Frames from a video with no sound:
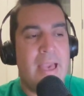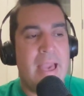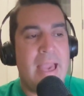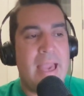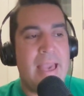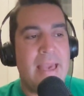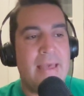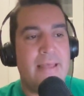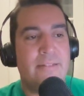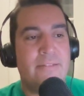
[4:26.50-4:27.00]

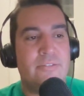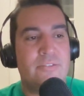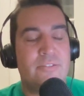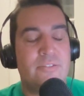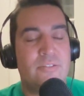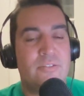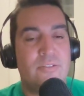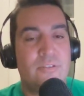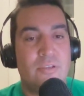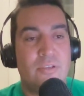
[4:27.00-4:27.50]
and,
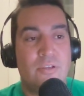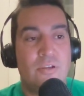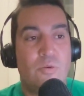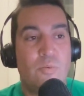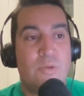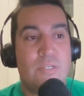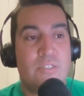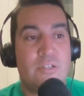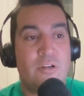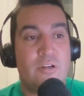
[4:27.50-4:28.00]

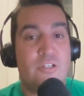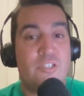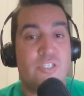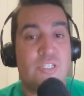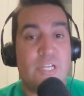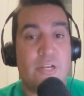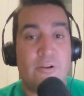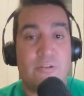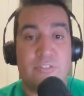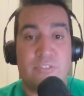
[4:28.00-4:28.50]
we started
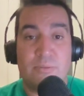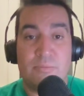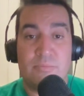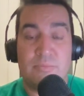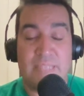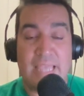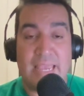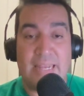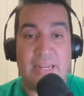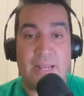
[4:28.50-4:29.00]
sharing some
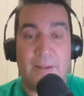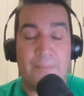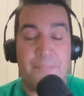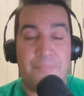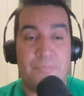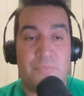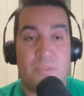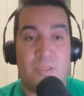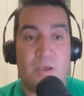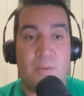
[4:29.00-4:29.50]
data
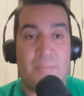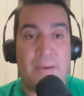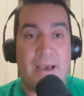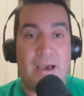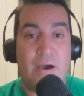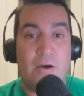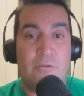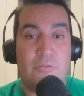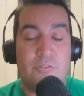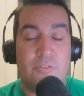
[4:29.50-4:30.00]

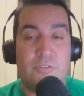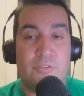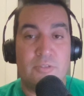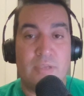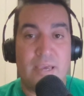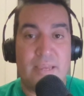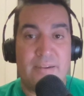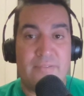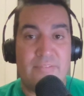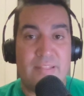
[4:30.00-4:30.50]
about
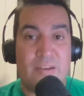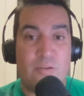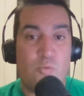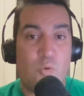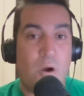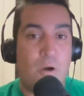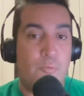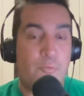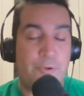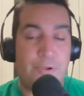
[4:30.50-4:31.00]
kind of like
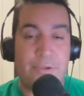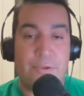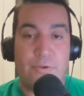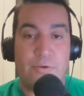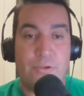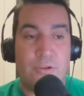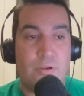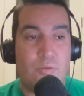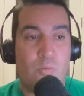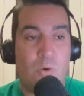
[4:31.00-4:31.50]
what
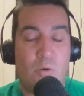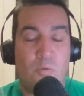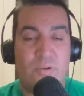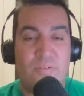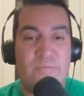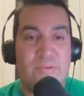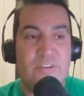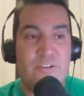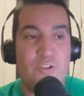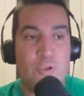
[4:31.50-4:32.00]

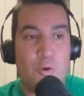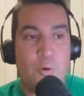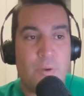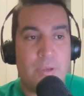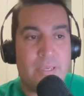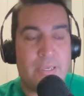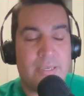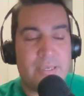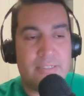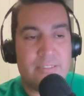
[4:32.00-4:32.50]
we've been
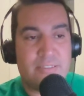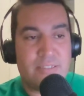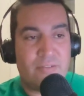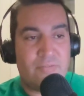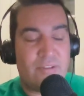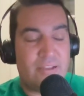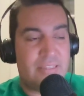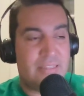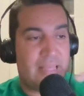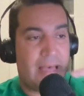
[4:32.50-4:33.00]
doing and
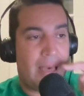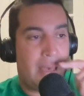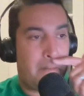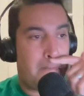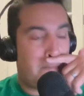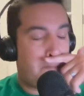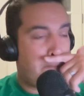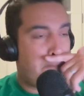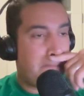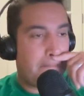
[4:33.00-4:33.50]
stuff like
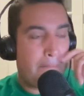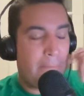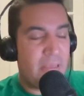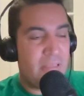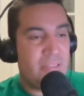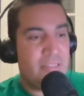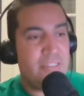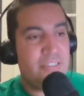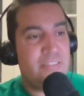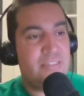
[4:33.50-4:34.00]
that.
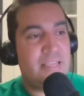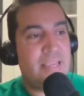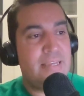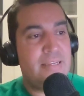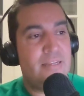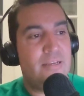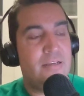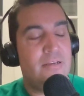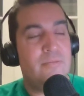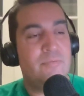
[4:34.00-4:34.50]
And this
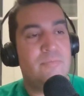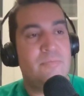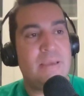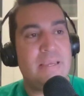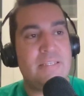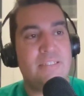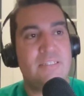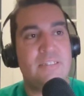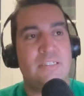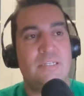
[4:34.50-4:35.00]
data,
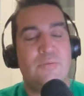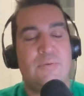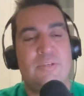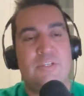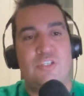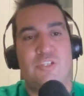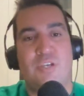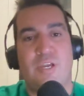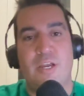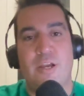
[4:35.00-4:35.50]
basically we
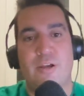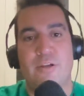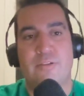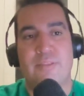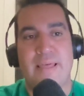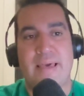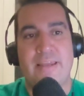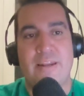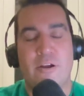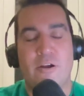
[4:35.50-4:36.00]
shared
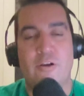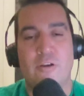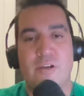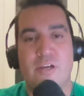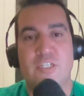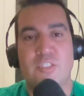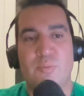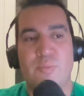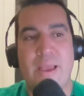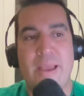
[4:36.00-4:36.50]
that our
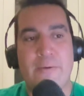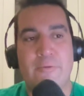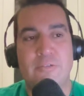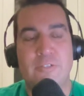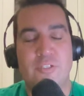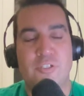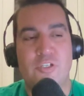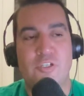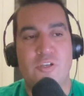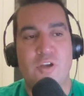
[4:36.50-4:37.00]
customer
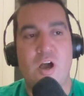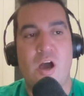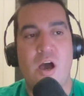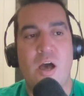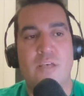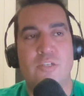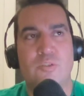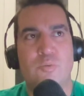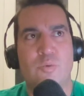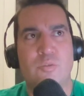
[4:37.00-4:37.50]
acquisition
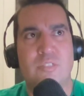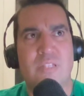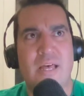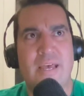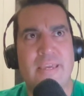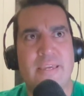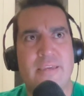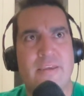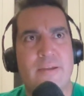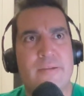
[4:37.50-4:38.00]
cost was
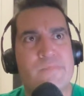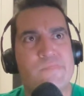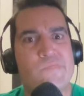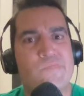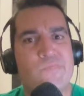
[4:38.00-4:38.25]
like